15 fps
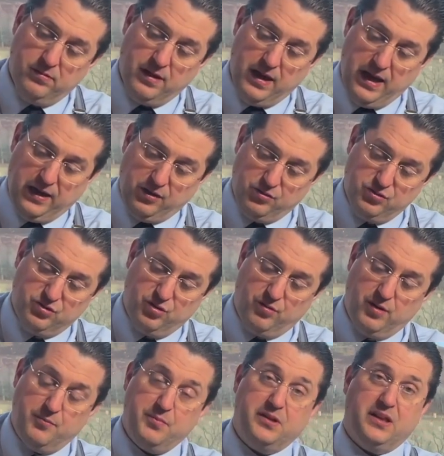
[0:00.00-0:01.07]

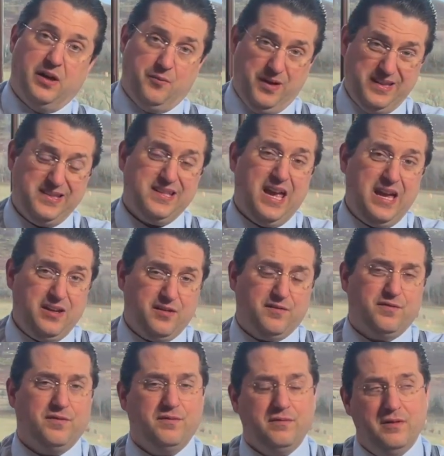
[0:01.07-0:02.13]
Angostura bitter. Well, it's kind
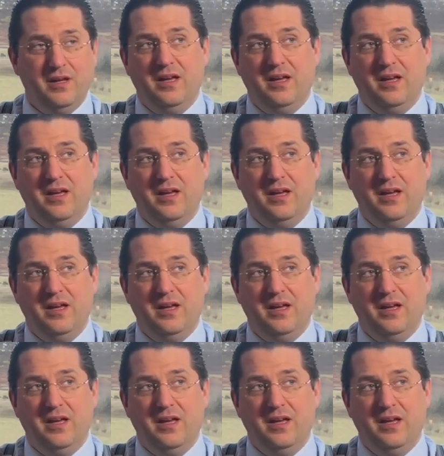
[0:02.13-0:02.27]
of